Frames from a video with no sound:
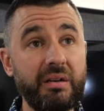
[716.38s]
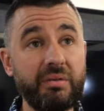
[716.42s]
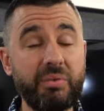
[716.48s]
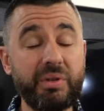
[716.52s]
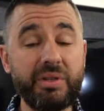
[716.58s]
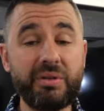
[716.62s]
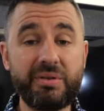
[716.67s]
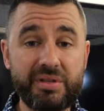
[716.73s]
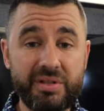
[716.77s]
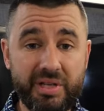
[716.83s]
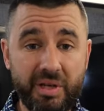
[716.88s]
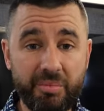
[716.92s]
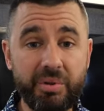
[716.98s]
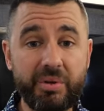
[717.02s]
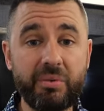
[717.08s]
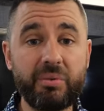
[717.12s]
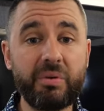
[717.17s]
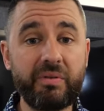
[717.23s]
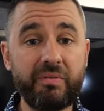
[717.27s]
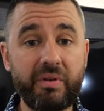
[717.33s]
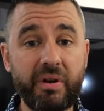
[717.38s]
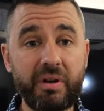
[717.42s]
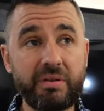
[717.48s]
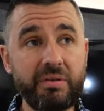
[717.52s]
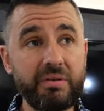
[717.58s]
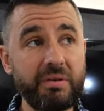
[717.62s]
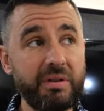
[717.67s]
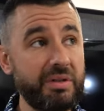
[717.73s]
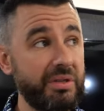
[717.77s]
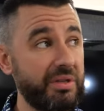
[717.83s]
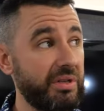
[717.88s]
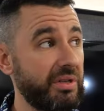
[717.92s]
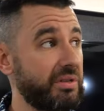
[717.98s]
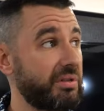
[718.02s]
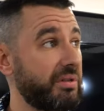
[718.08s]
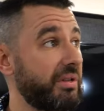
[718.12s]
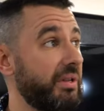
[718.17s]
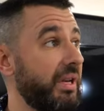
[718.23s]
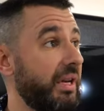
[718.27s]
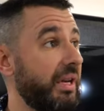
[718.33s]
when you step into one of our units.
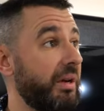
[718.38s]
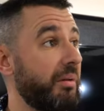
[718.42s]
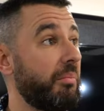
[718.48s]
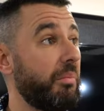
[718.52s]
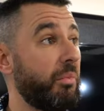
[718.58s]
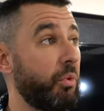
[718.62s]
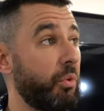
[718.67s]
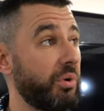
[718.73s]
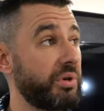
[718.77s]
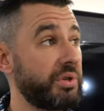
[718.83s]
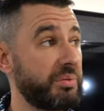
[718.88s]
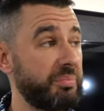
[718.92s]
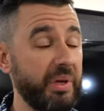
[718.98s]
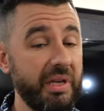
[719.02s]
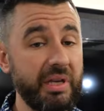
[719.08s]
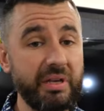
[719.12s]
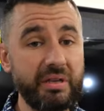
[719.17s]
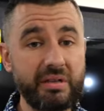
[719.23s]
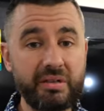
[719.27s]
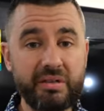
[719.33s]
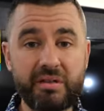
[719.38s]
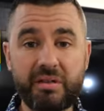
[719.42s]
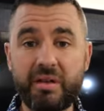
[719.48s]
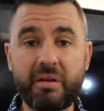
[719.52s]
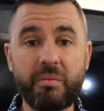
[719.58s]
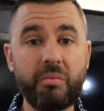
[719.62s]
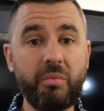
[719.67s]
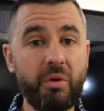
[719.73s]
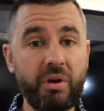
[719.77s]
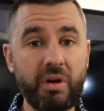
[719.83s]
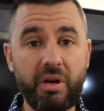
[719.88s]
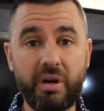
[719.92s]
Just more space, more